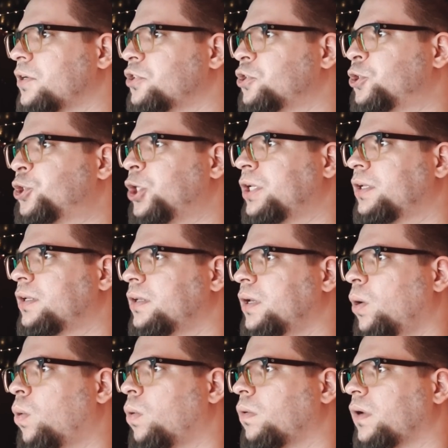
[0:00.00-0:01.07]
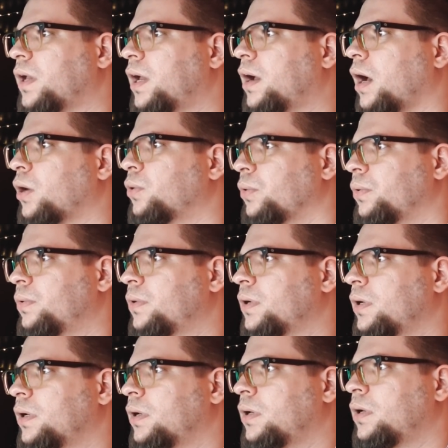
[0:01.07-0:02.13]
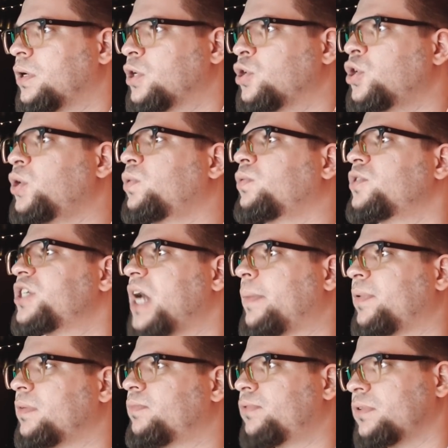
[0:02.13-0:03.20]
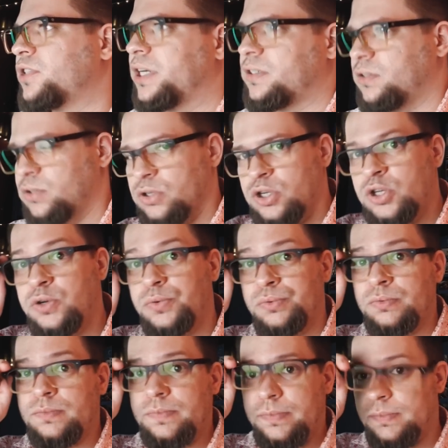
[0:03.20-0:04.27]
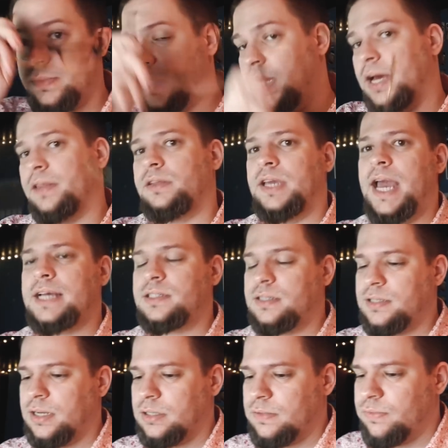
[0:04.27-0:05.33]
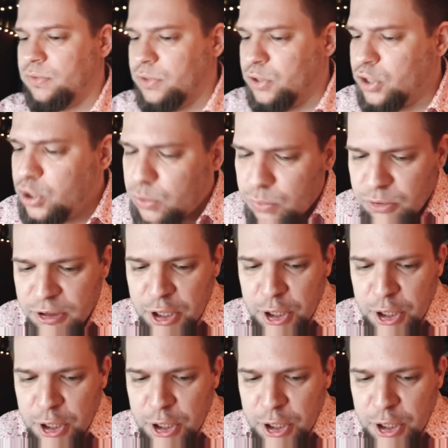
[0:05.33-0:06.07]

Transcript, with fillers: Shin Nihon Kikaku, new Japan projects, new. Yeah, the S stands for new,